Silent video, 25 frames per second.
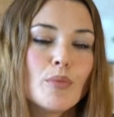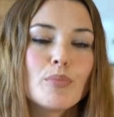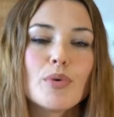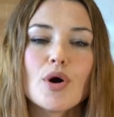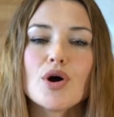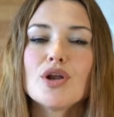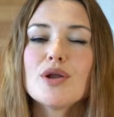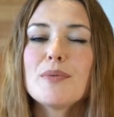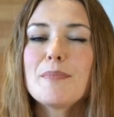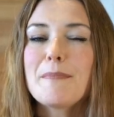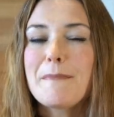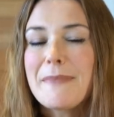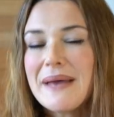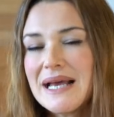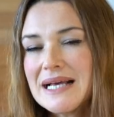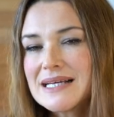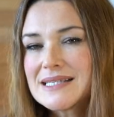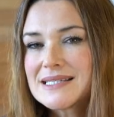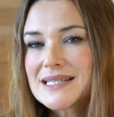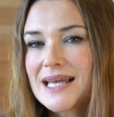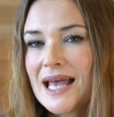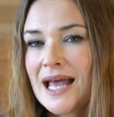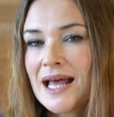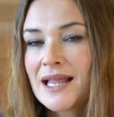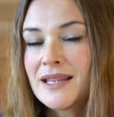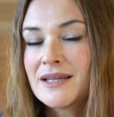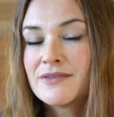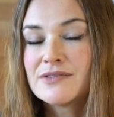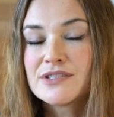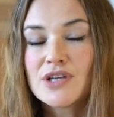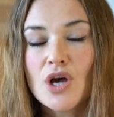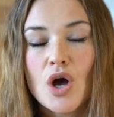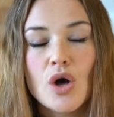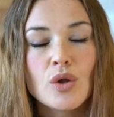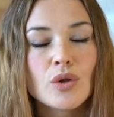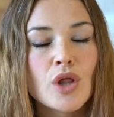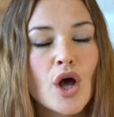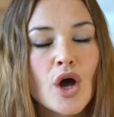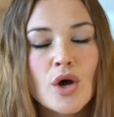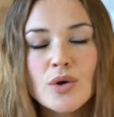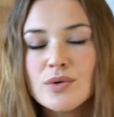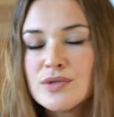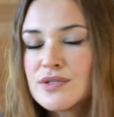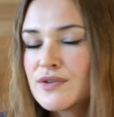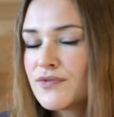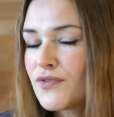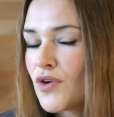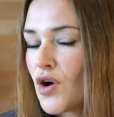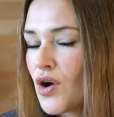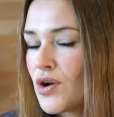But on a bigger scale, there is a whole
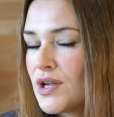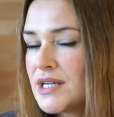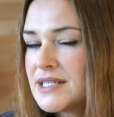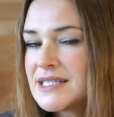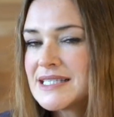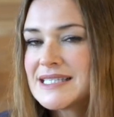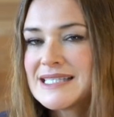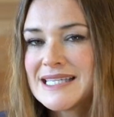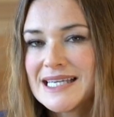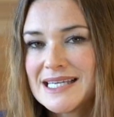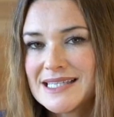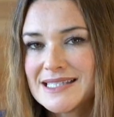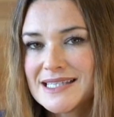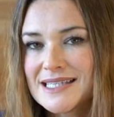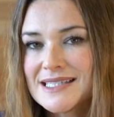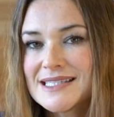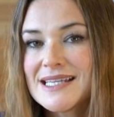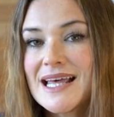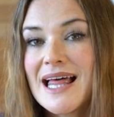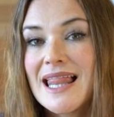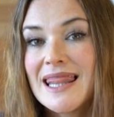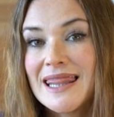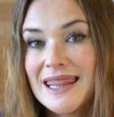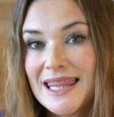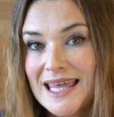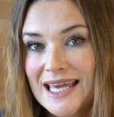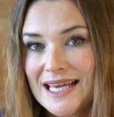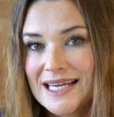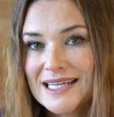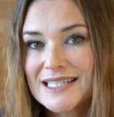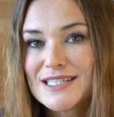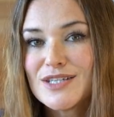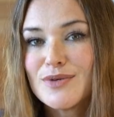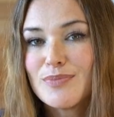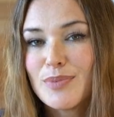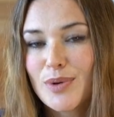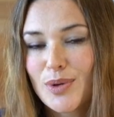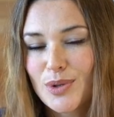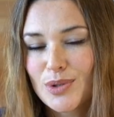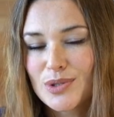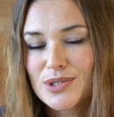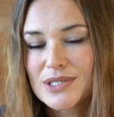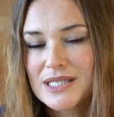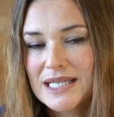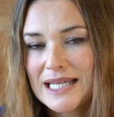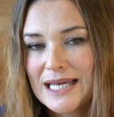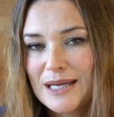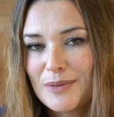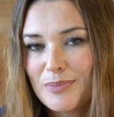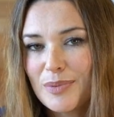host of chronic diseases linked to poor
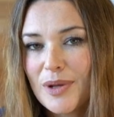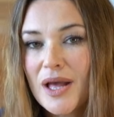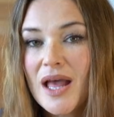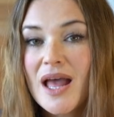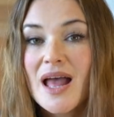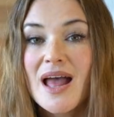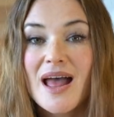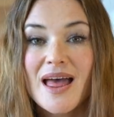sleep.